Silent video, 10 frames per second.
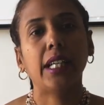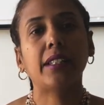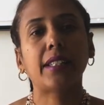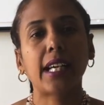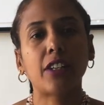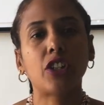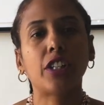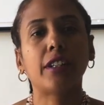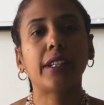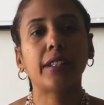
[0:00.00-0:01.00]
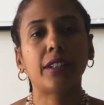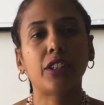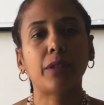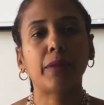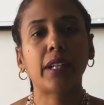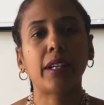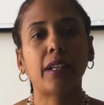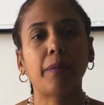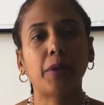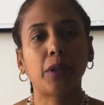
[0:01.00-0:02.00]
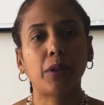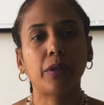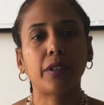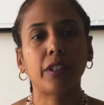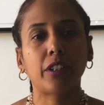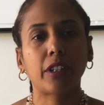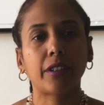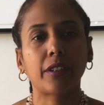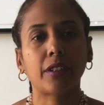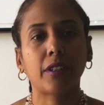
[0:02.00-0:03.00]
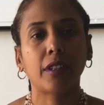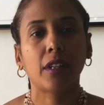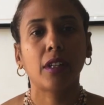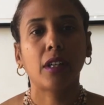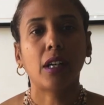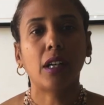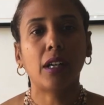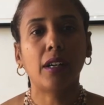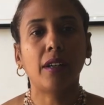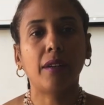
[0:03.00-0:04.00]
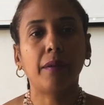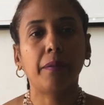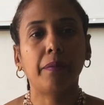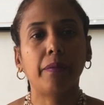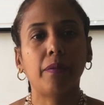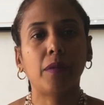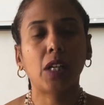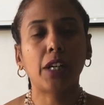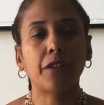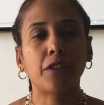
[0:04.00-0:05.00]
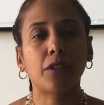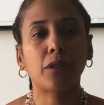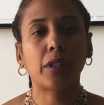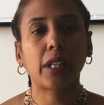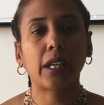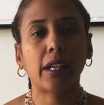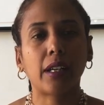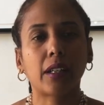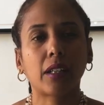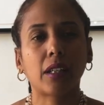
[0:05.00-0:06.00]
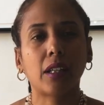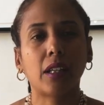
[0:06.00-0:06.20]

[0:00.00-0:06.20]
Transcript: And Sagittarius and Gemini oppose each other um, on the zodiac.